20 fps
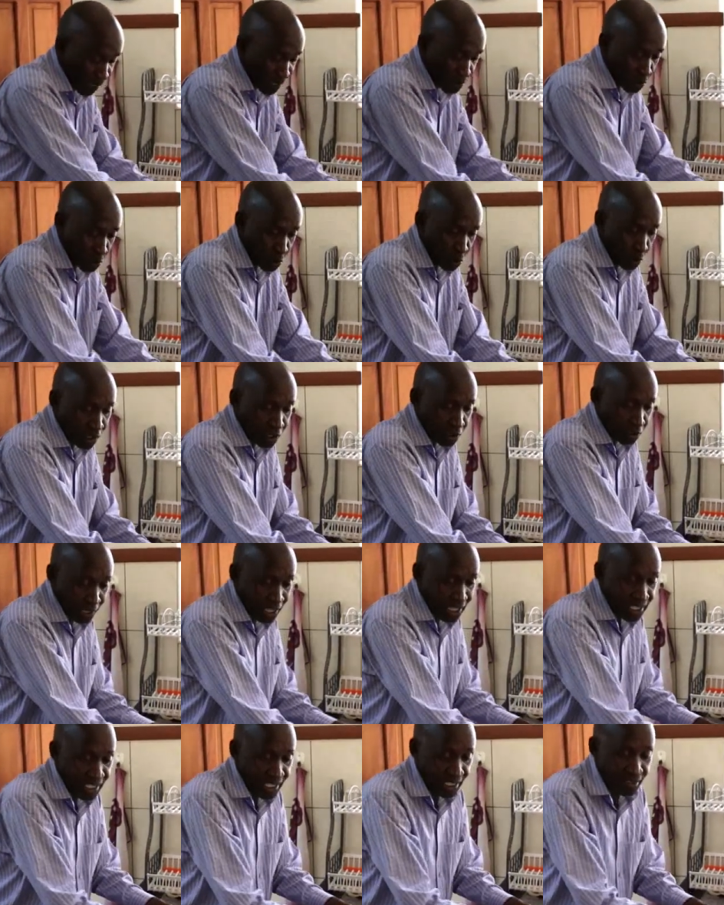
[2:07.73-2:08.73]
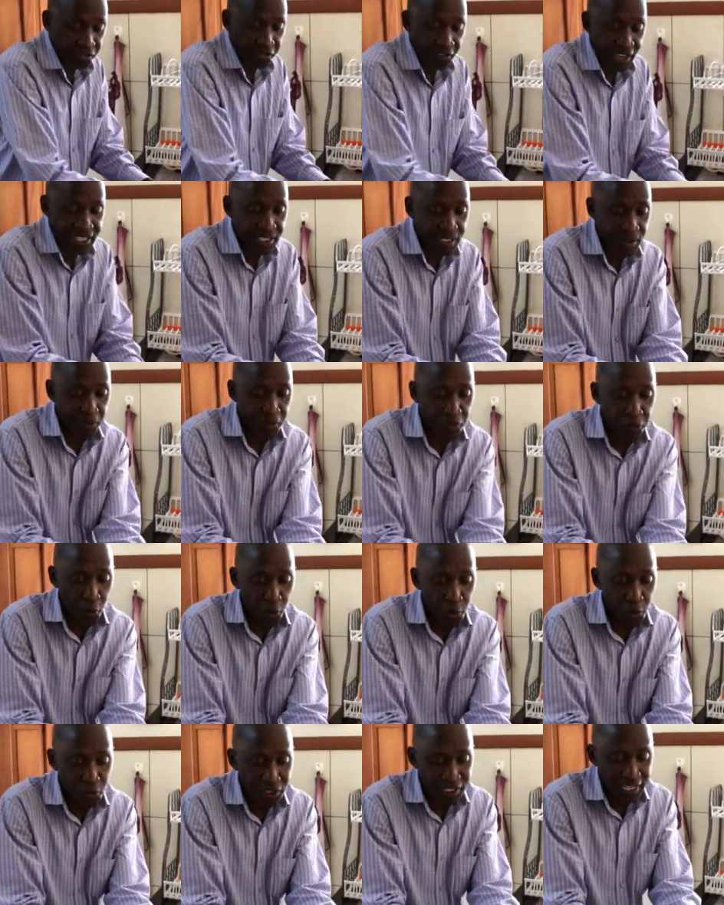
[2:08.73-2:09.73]
way to do it. Rinse it first
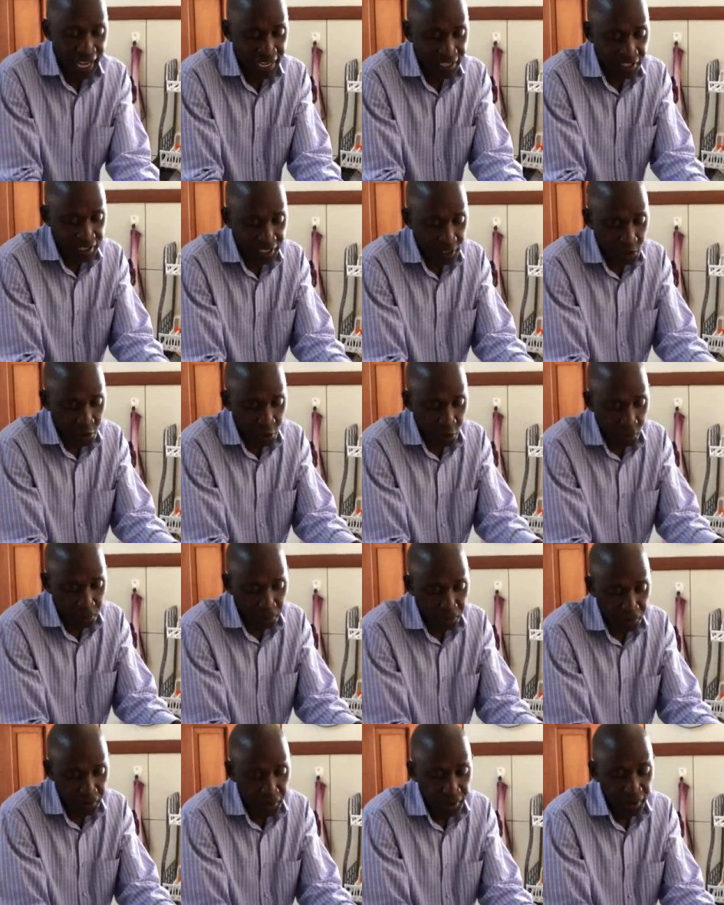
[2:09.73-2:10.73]
before you touch the soap